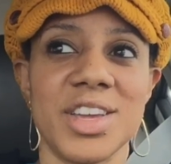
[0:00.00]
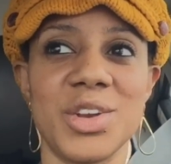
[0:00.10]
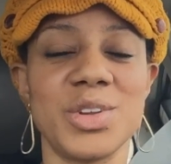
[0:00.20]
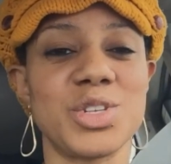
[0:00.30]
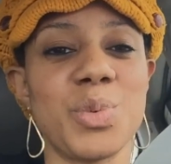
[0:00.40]

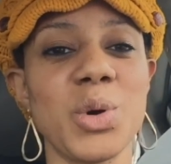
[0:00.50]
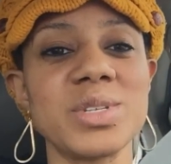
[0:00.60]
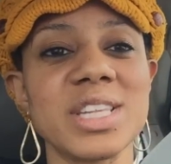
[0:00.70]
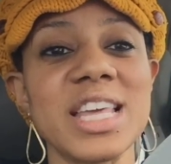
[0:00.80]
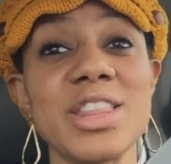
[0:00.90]
And
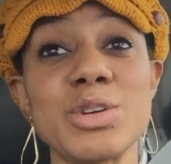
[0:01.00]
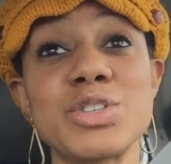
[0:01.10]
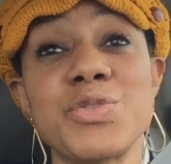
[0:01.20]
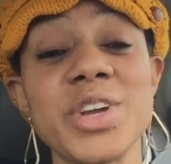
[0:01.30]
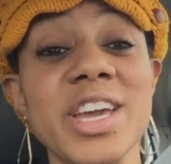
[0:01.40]
supposedly there's
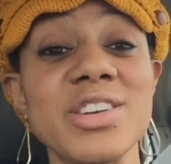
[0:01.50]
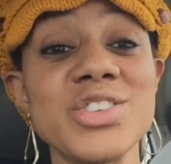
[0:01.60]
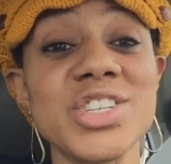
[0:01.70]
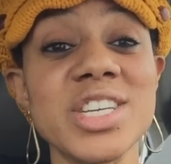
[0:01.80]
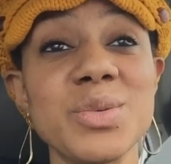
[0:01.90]
free
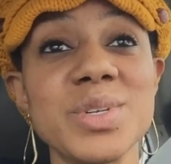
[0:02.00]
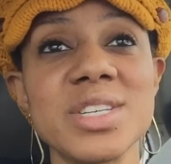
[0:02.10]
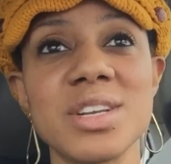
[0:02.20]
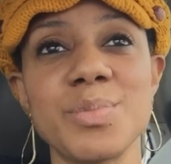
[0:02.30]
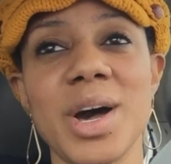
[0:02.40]
energy. We
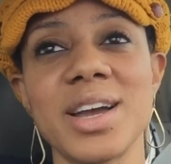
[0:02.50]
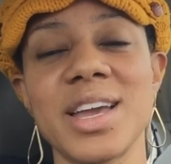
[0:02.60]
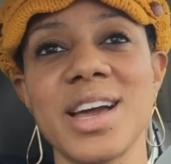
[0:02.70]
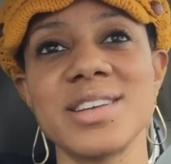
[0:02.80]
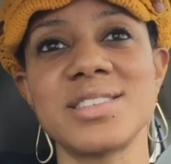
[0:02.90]
did a
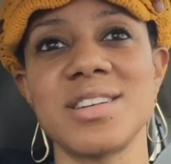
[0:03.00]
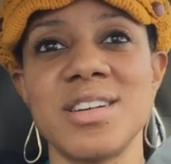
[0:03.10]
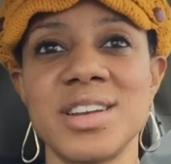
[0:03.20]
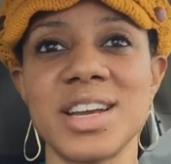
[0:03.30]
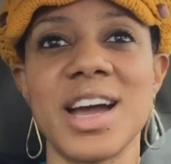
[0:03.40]
podcast
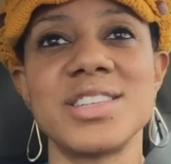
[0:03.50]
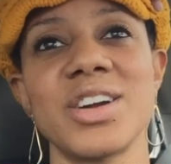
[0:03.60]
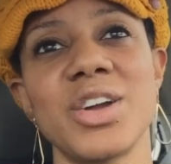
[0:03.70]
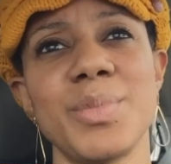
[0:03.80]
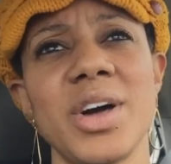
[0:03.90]
on a guy
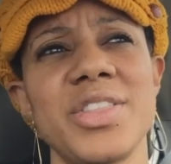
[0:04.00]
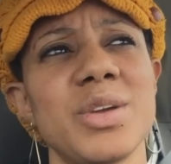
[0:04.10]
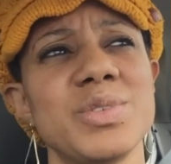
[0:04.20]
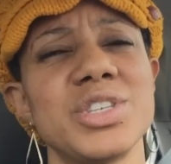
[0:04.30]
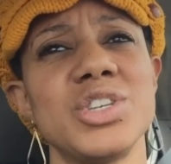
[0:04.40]
talking about, I
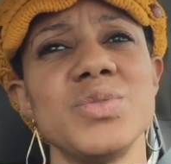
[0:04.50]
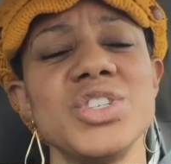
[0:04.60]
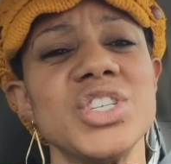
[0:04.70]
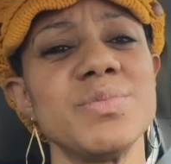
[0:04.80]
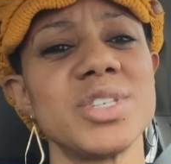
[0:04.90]
think it was
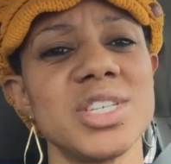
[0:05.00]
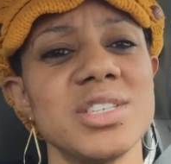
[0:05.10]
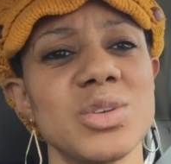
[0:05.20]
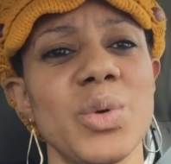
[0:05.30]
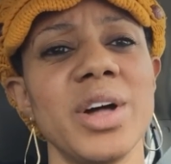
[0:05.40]
QEG
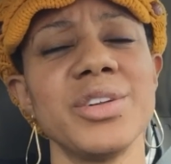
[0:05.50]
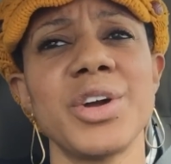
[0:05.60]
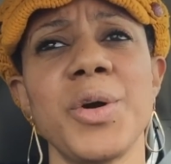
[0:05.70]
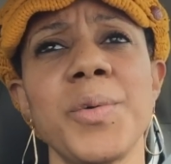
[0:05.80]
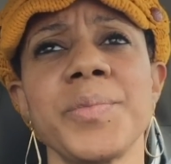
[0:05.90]
machines a while
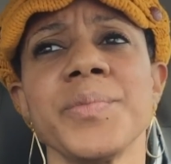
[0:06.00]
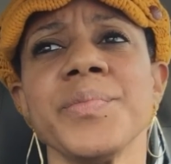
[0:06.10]
ago.